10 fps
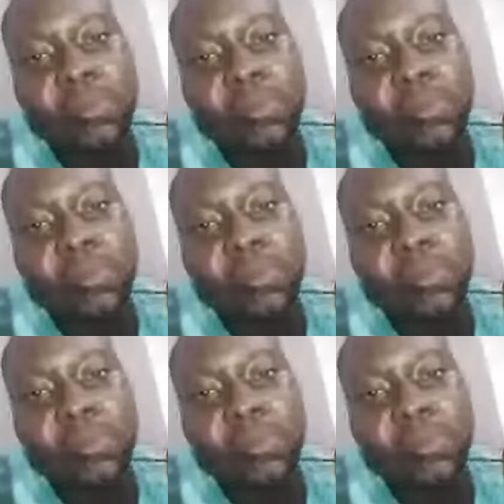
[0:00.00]

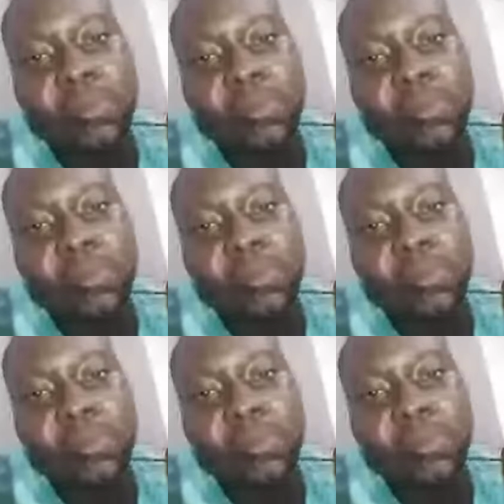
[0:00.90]

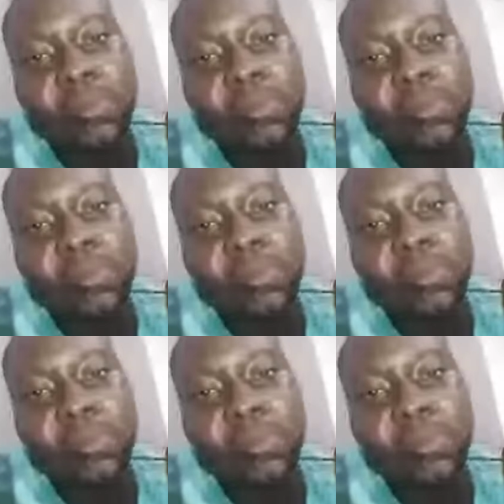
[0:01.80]

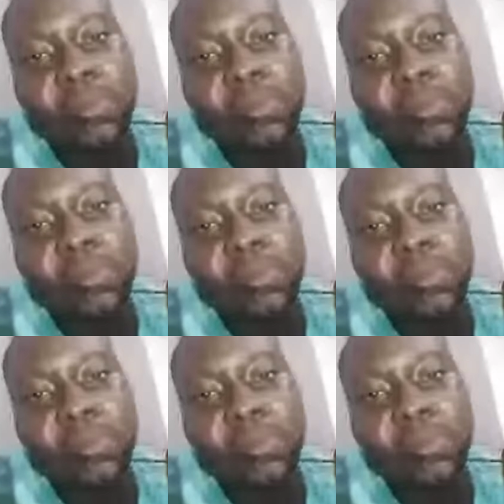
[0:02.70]

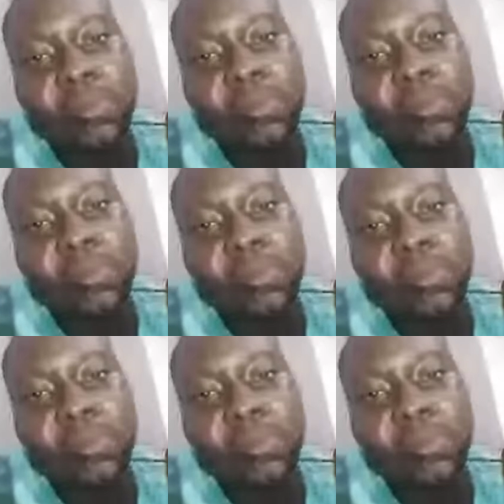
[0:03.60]

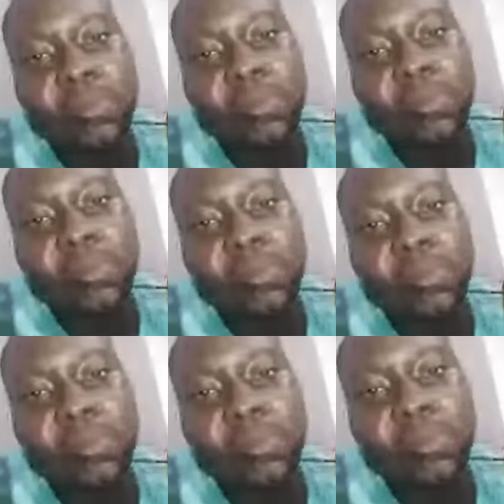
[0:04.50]

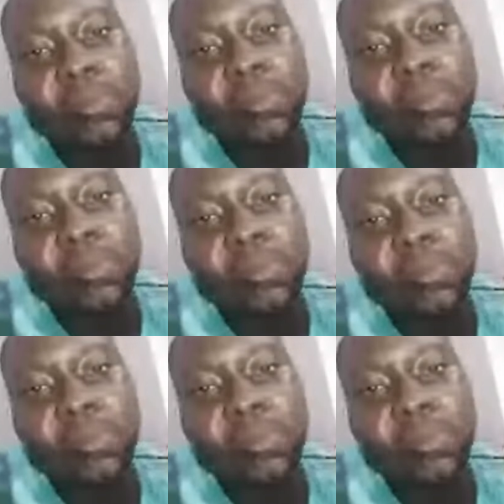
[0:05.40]
No words are spoken by the person on screen.